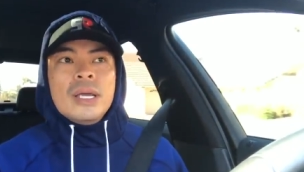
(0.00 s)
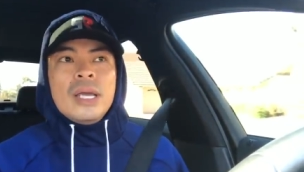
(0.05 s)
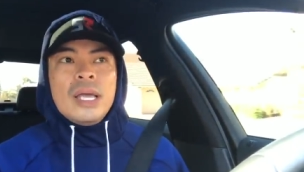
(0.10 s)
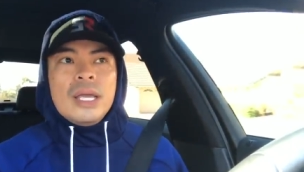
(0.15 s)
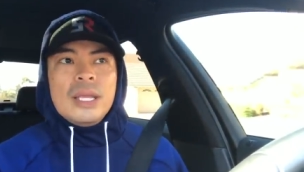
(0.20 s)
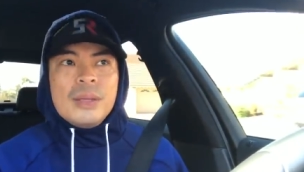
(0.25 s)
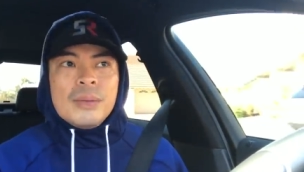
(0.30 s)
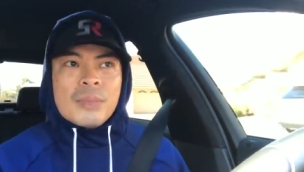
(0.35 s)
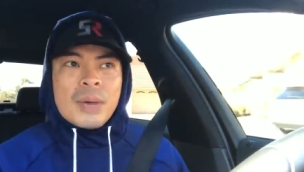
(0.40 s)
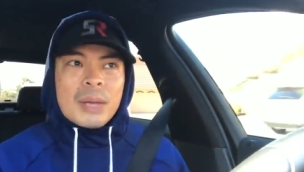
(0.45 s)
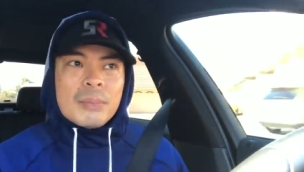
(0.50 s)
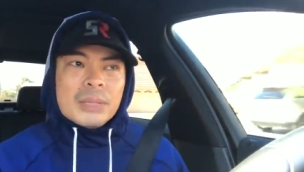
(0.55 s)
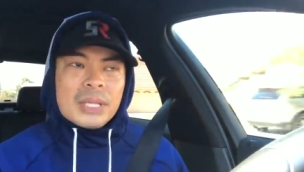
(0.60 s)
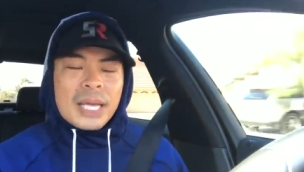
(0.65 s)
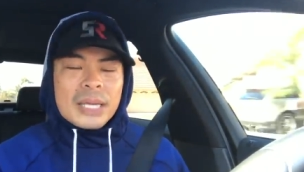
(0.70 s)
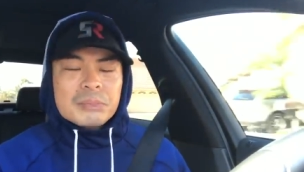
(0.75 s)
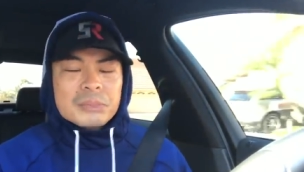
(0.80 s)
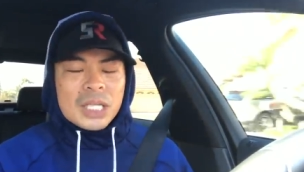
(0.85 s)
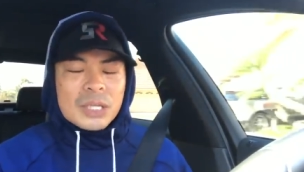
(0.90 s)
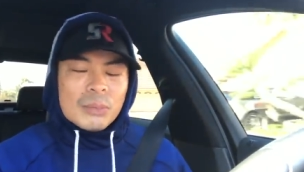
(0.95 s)
And you might be
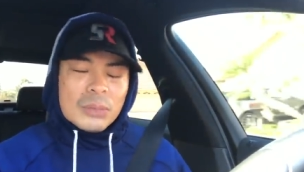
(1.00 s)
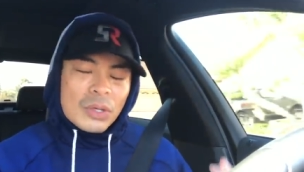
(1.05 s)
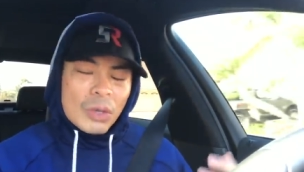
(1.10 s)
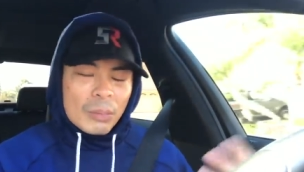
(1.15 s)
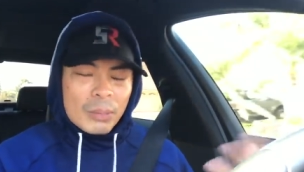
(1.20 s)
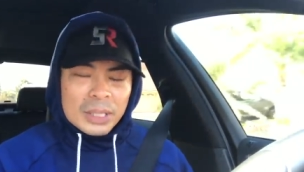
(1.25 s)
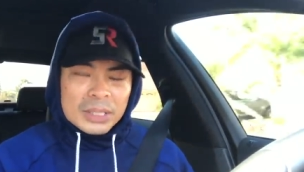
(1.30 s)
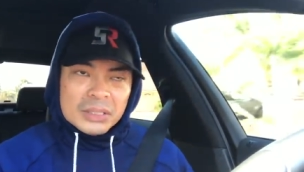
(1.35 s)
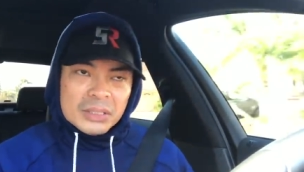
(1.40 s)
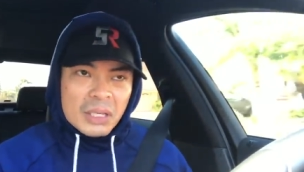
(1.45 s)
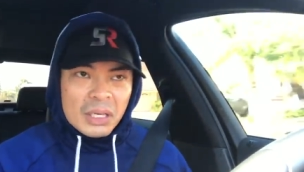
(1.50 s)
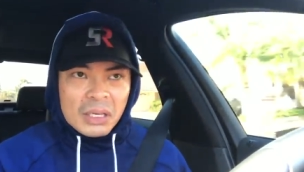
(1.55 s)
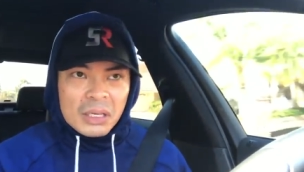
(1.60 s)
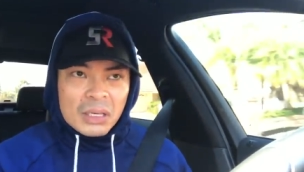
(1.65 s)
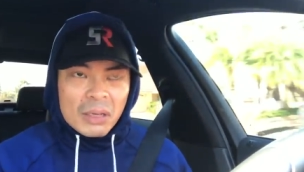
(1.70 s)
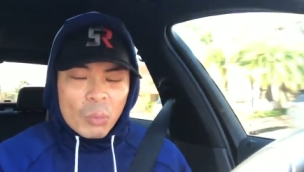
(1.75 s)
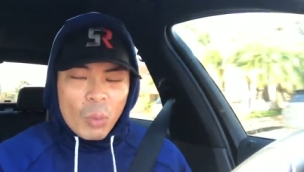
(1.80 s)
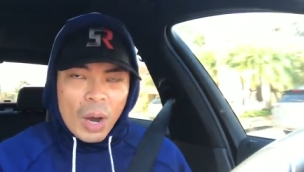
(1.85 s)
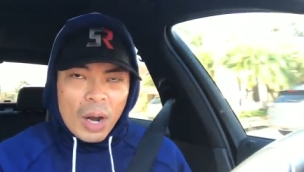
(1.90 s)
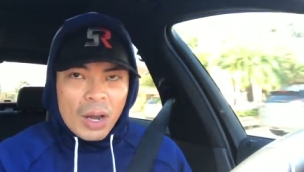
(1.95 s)
like, yo, but
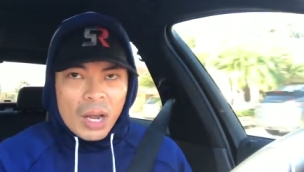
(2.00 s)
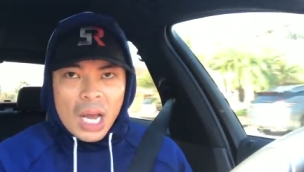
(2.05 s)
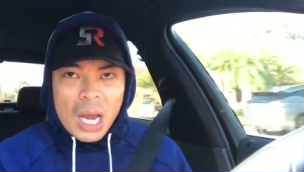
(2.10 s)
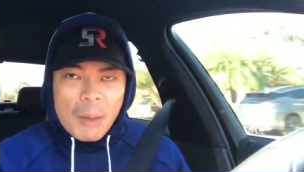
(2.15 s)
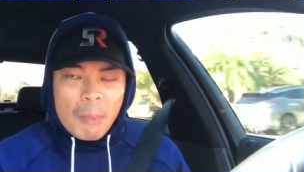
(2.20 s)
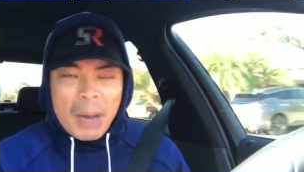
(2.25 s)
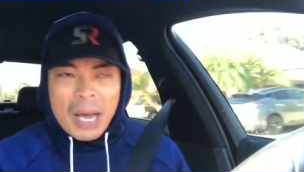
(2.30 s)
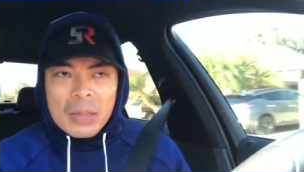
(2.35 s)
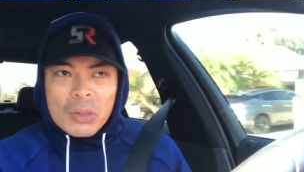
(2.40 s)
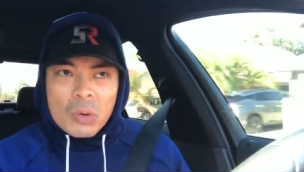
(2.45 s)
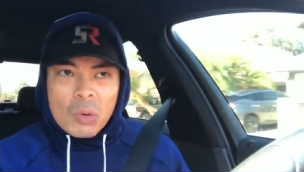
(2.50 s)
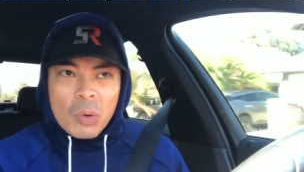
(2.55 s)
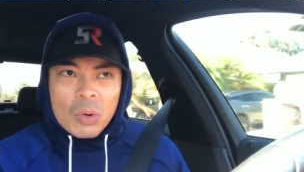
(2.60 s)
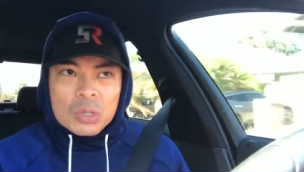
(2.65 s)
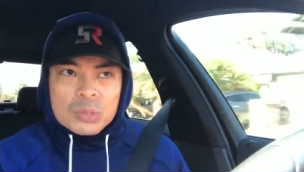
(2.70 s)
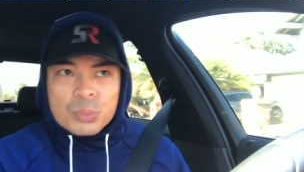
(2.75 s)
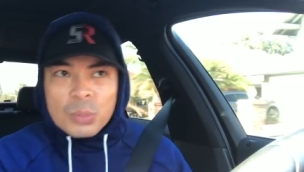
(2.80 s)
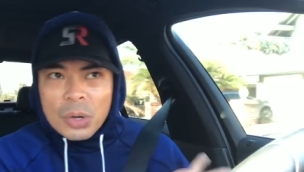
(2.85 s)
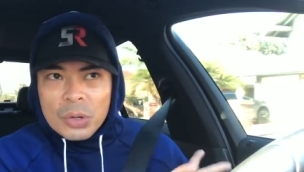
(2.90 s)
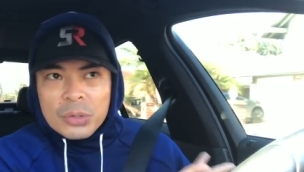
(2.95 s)
D, why do I gotta buy the
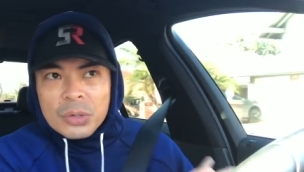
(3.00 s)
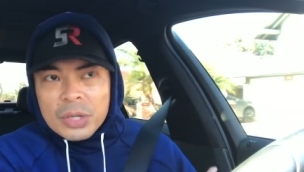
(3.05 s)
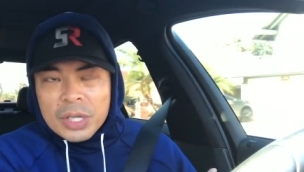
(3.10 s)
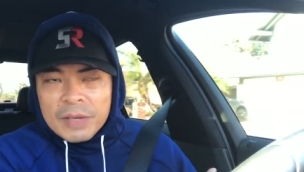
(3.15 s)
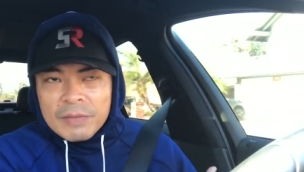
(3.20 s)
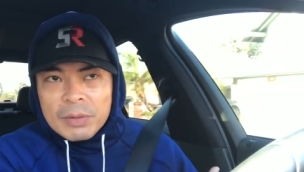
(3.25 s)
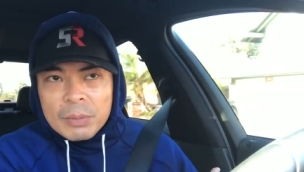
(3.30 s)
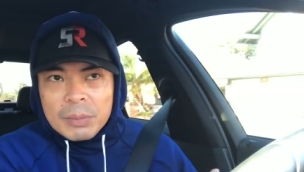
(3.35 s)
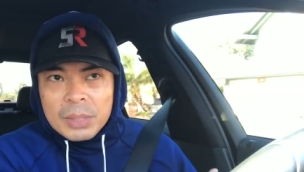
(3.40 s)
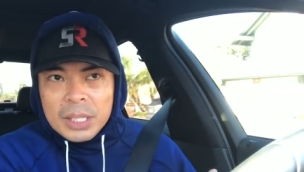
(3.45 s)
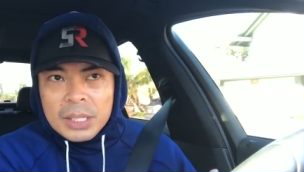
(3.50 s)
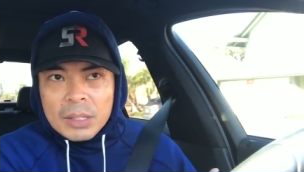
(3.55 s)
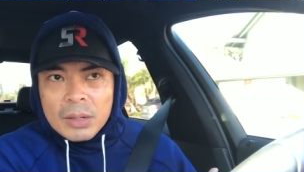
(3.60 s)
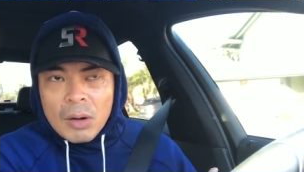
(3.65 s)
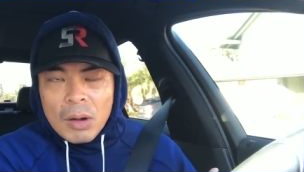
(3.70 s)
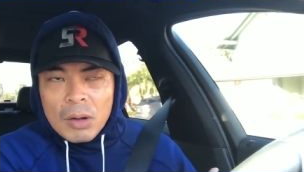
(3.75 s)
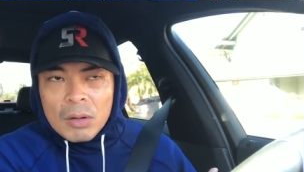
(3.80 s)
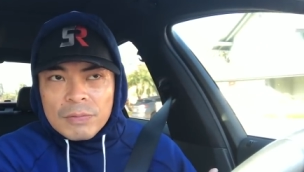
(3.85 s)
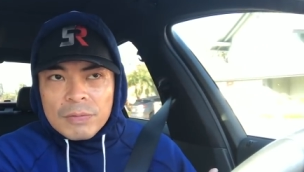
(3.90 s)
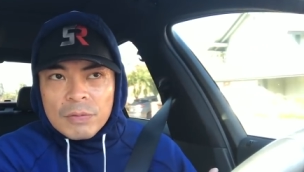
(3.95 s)
course, bro? You're giving me it
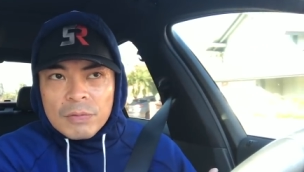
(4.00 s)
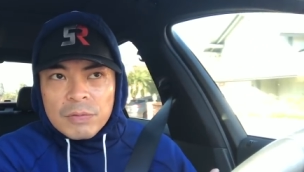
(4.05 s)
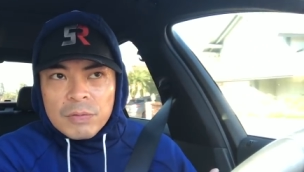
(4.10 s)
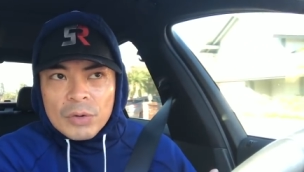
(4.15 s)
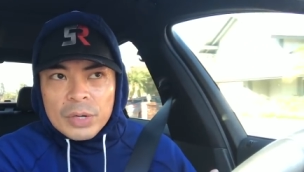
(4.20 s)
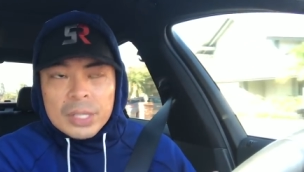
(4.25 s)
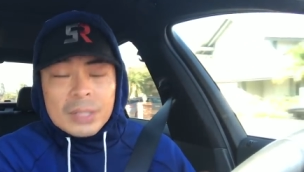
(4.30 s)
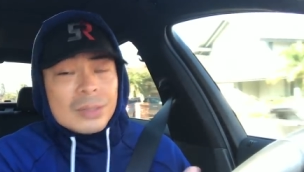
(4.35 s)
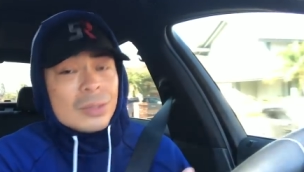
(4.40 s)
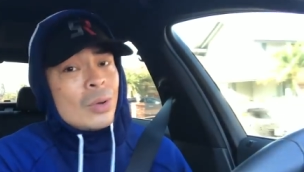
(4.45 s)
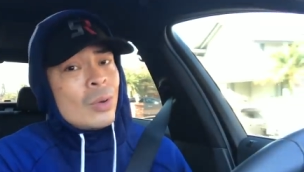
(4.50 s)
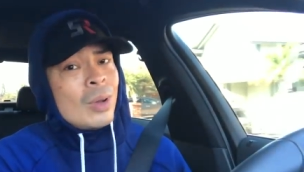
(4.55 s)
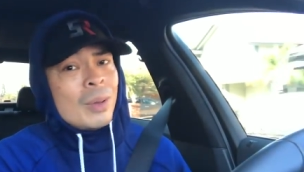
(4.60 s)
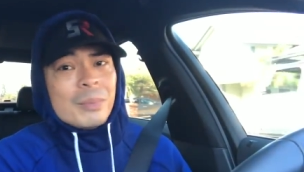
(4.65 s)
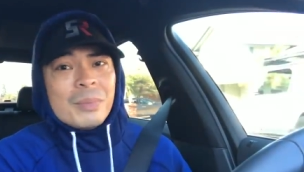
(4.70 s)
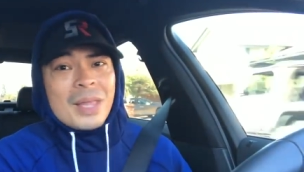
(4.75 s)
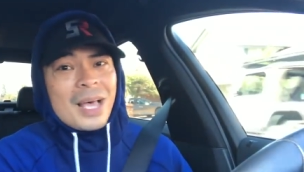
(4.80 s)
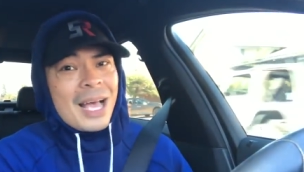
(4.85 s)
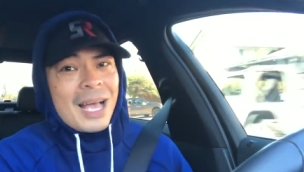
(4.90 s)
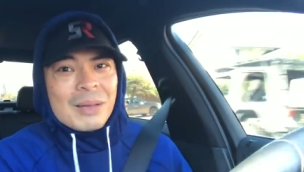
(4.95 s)
all for free. No,
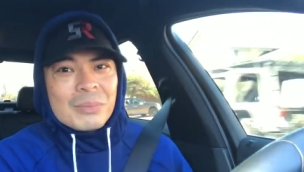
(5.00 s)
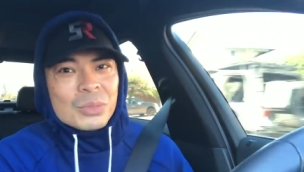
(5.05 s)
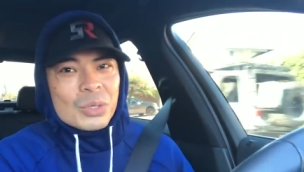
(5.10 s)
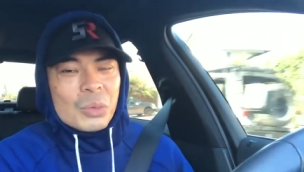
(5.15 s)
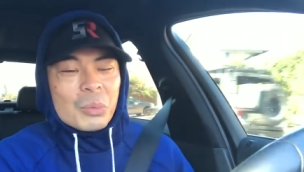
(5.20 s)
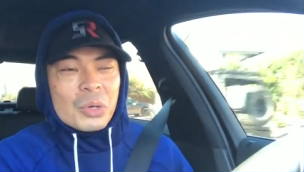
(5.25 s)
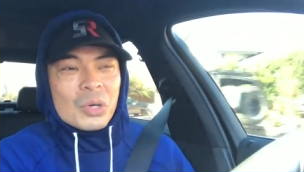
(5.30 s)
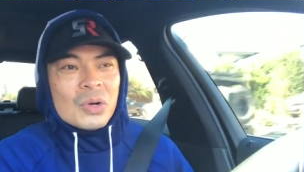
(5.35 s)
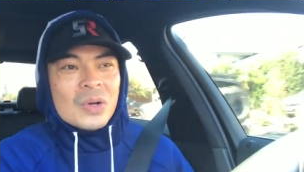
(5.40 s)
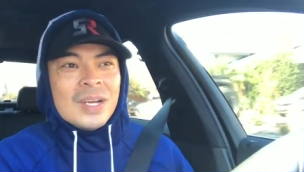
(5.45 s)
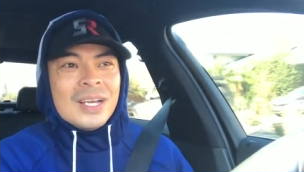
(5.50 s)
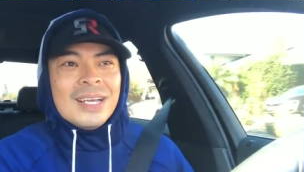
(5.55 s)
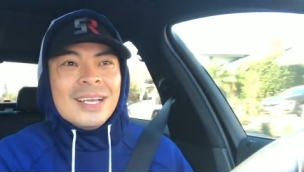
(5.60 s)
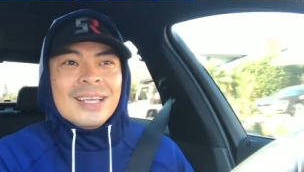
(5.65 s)
I'm not, boo-boo.